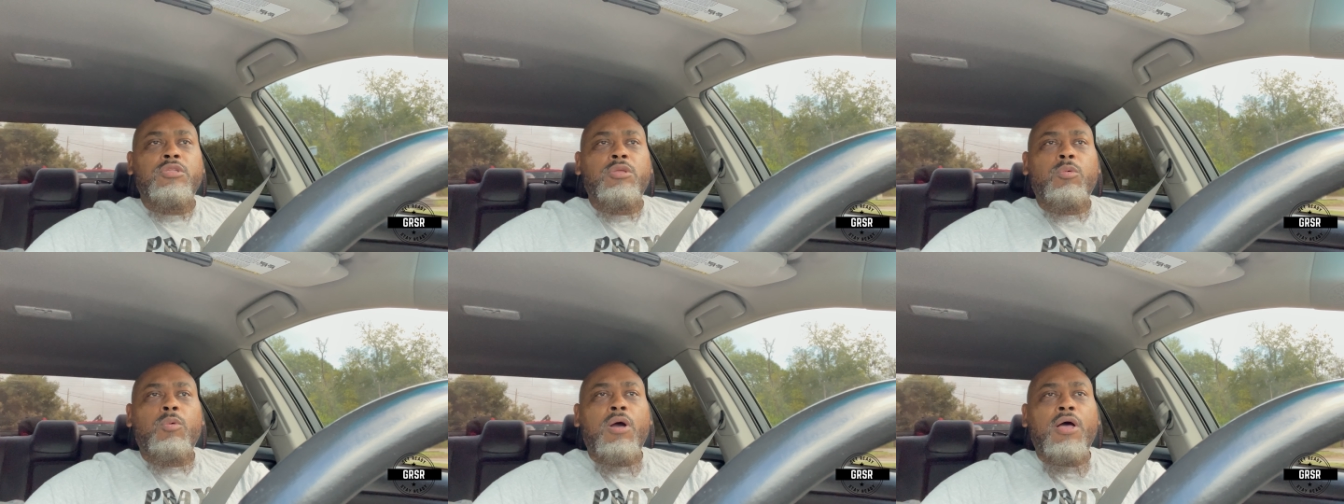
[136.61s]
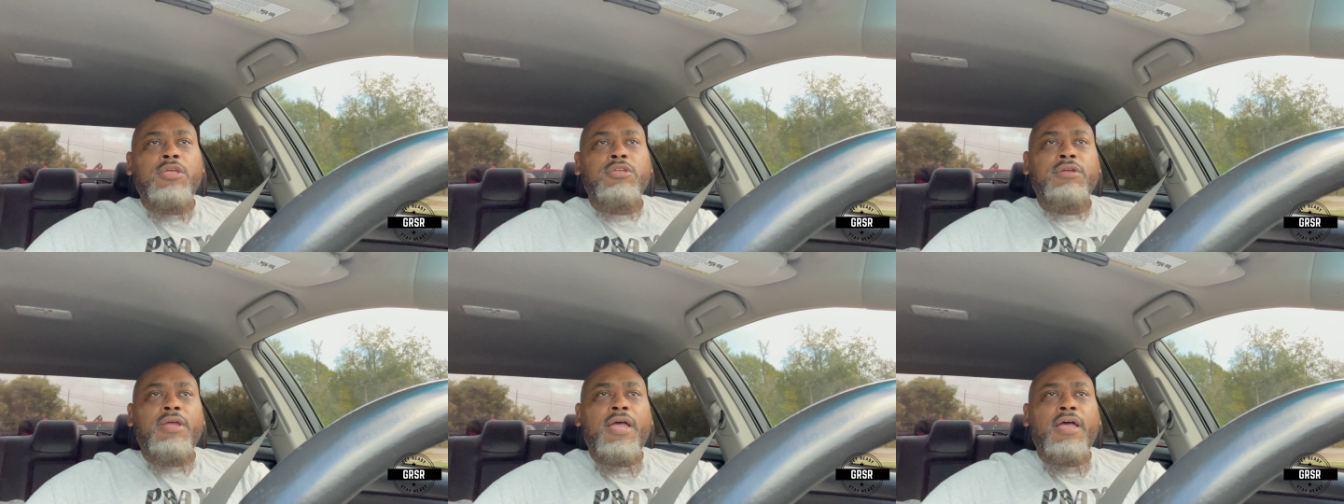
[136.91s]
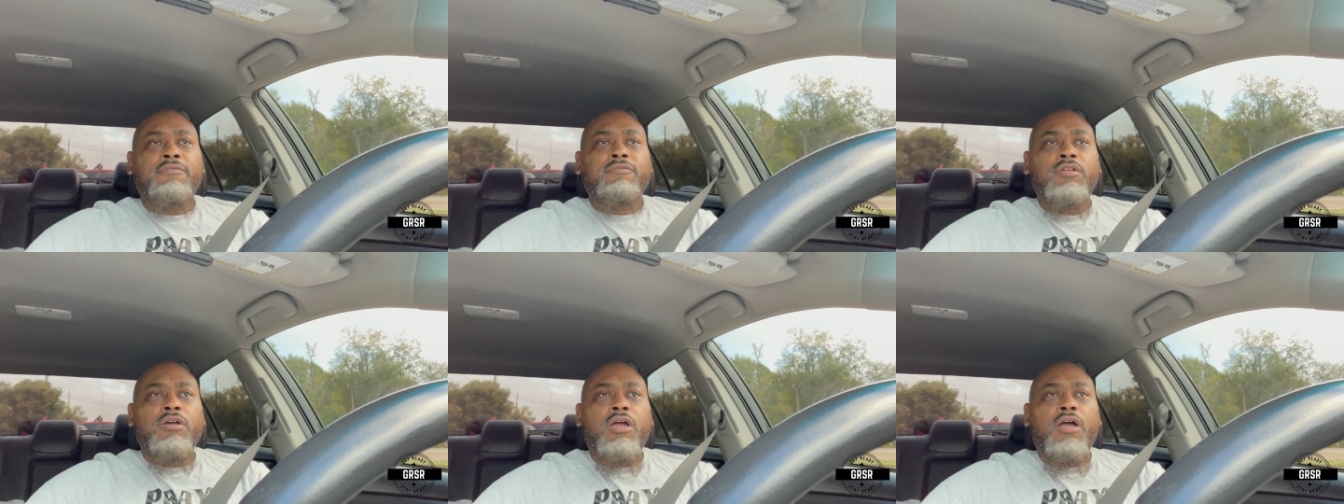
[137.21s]
while you're
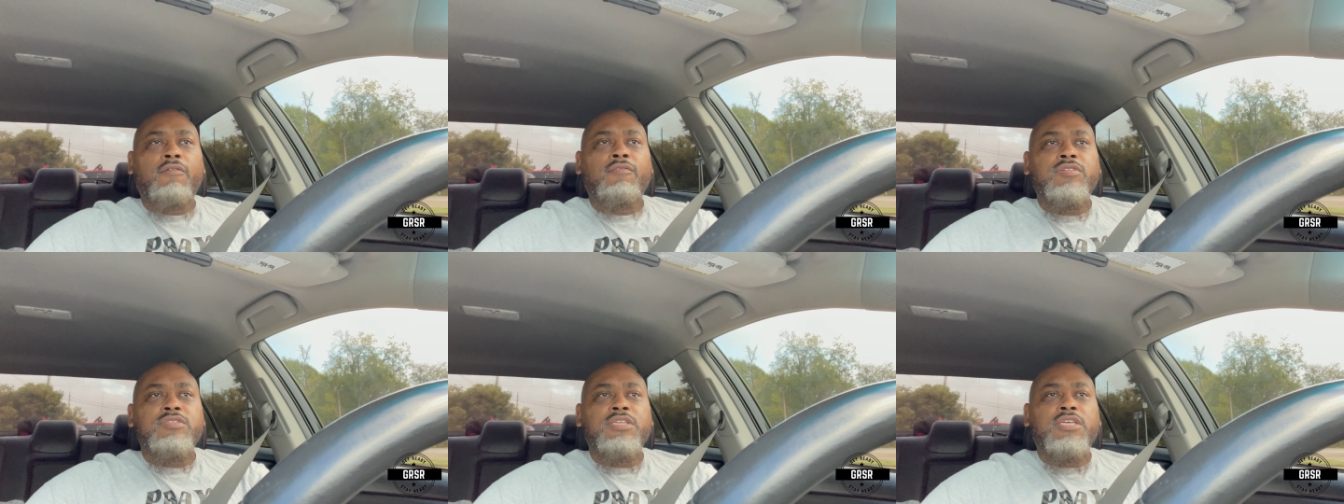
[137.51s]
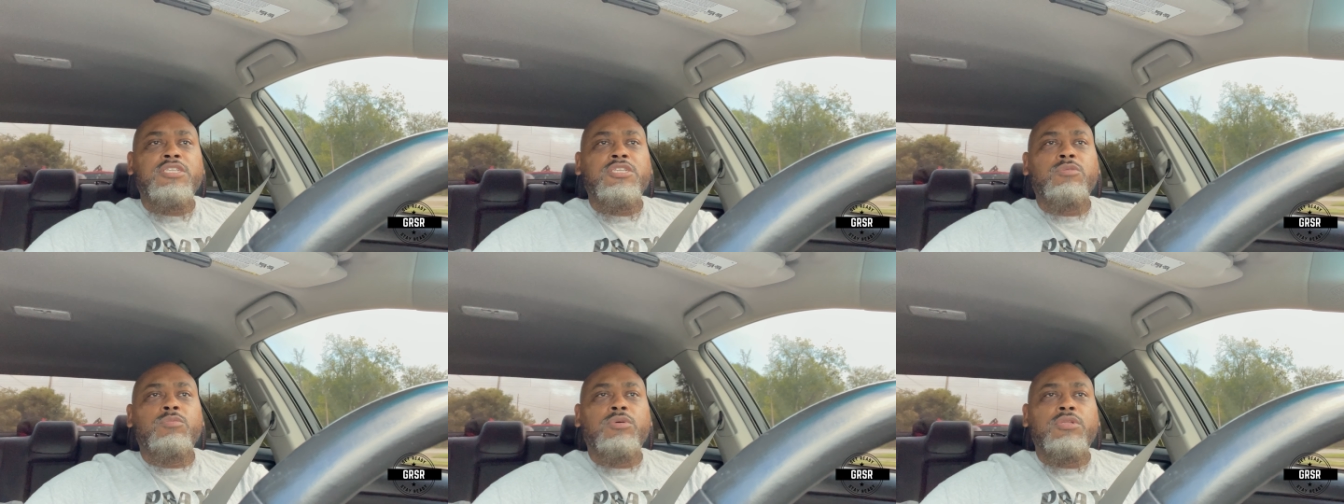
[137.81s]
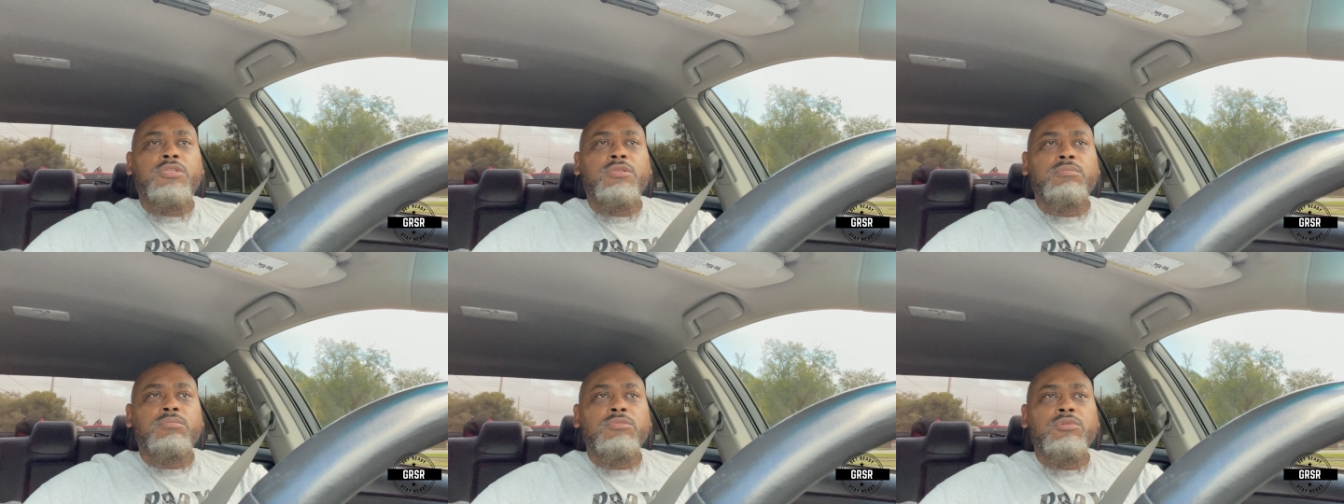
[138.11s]
having a conversation
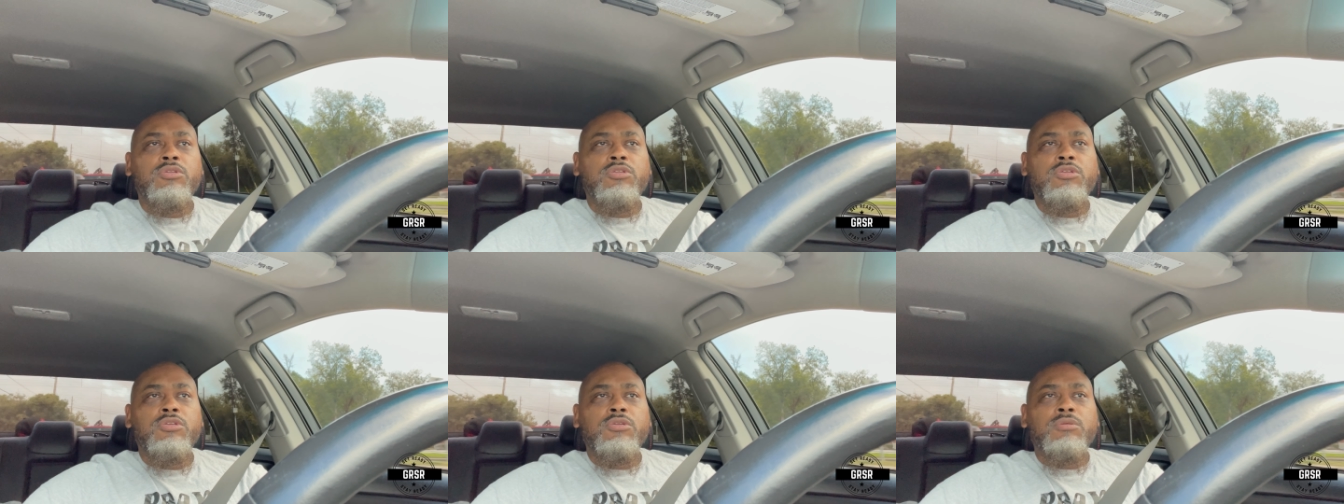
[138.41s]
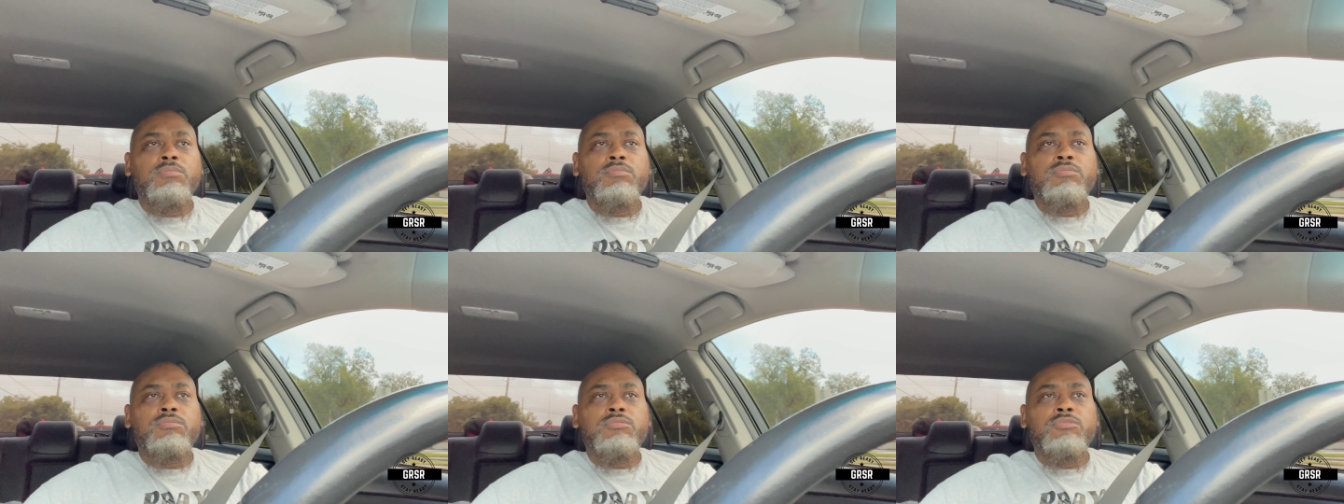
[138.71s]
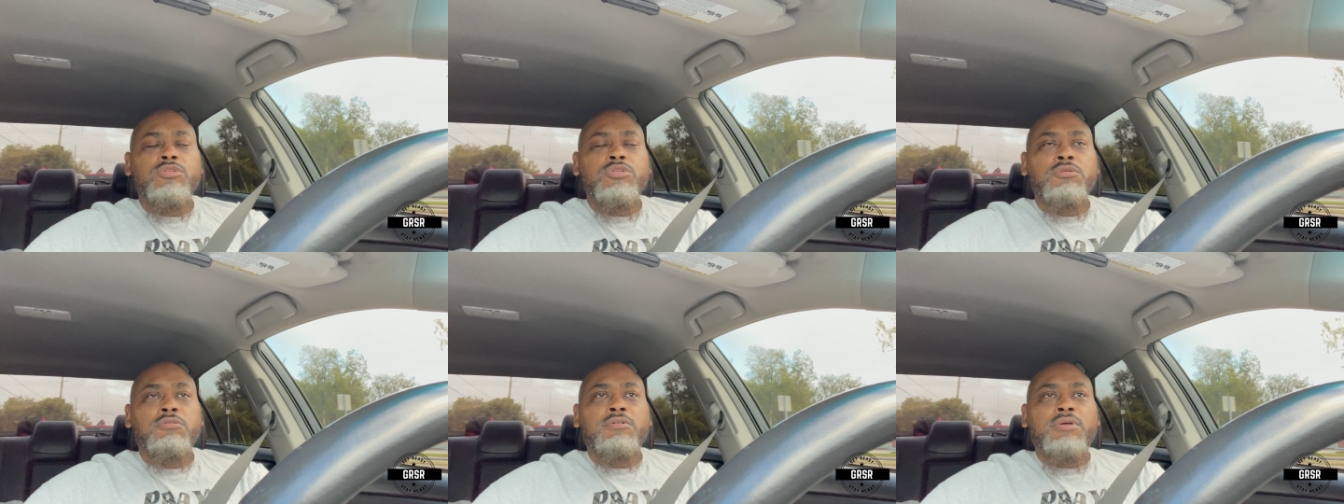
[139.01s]
with them,
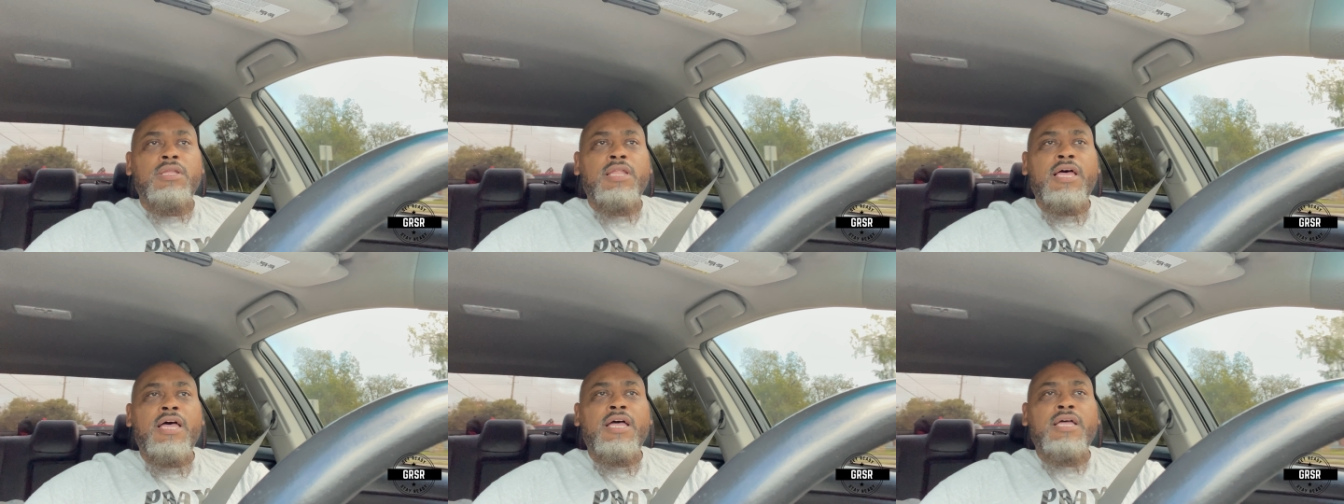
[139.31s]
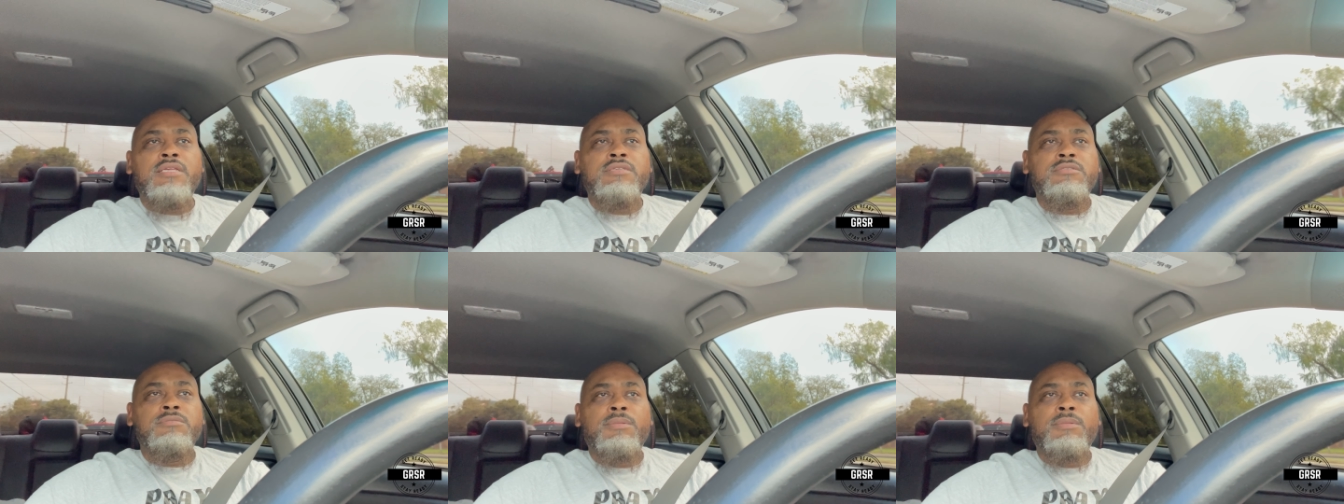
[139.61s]
you realize